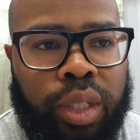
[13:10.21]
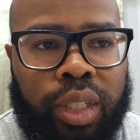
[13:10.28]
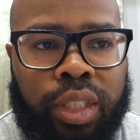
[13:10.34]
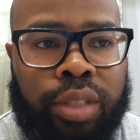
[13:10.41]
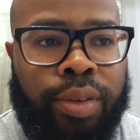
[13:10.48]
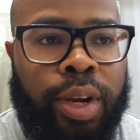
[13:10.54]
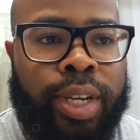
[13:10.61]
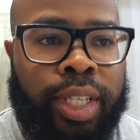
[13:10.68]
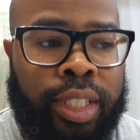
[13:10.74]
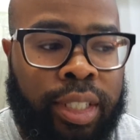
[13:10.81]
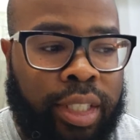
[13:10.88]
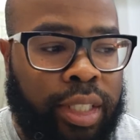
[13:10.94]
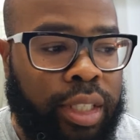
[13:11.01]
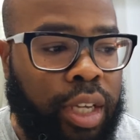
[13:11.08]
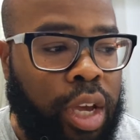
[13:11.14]
It's very
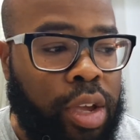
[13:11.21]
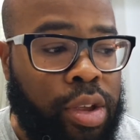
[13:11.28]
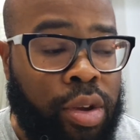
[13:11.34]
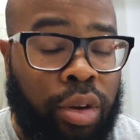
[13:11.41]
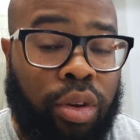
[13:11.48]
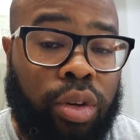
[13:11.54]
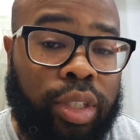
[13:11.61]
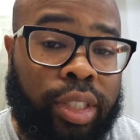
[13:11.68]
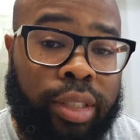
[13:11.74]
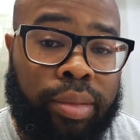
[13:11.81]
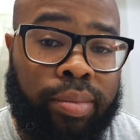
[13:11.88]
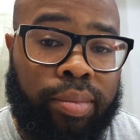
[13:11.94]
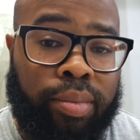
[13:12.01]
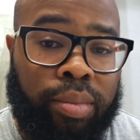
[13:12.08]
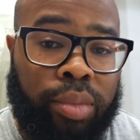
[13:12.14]
easy. You're going to
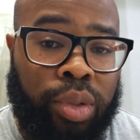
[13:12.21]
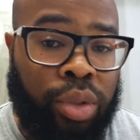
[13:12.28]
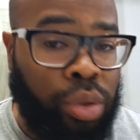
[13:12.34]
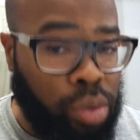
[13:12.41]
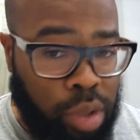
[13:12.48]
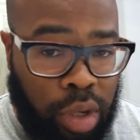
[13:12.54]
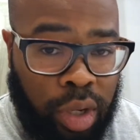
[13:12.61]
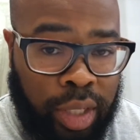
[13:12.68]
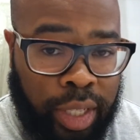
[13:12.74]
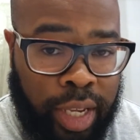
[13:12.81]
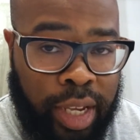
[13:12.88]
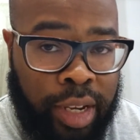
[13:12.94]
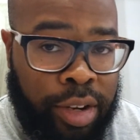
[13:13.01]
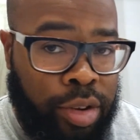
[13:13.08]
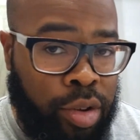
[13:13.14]
do it all again.